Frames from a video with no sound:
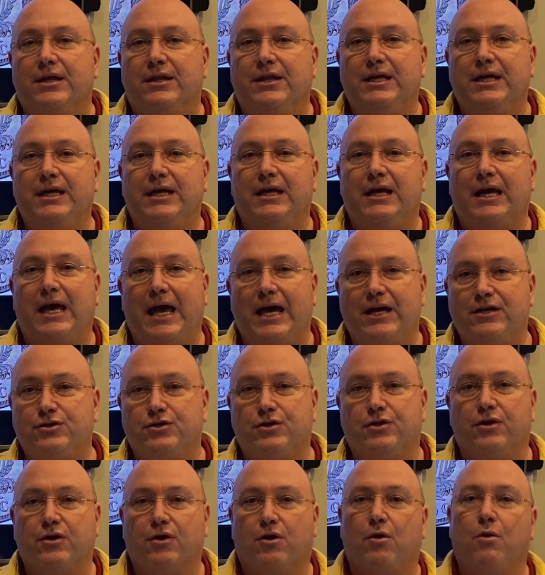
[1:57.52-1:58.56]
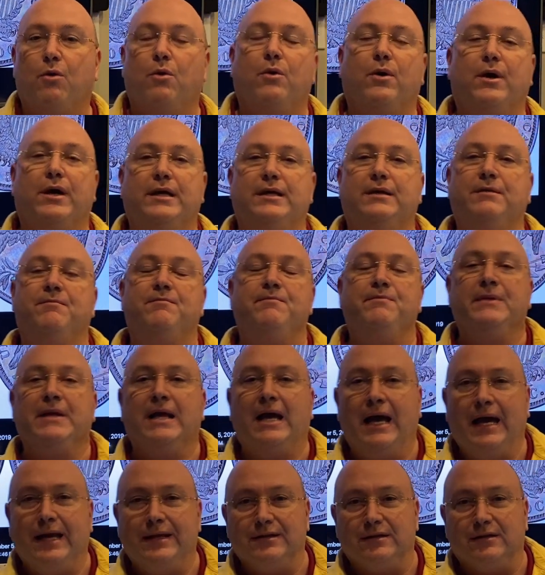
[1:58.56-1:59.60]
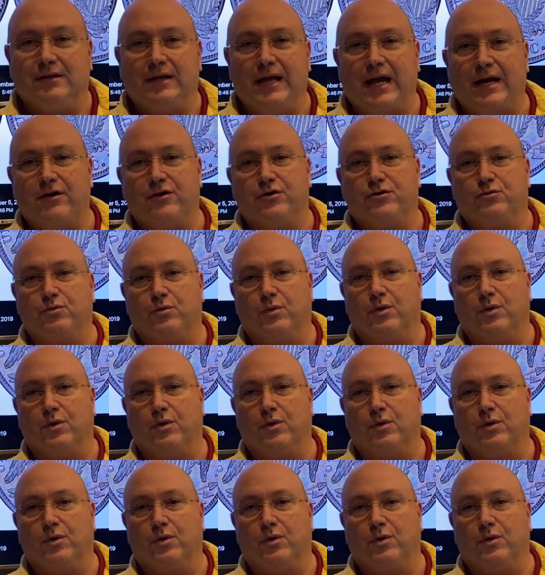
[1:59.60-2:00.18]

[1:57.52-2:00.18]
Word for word: the edge of the coin and the letters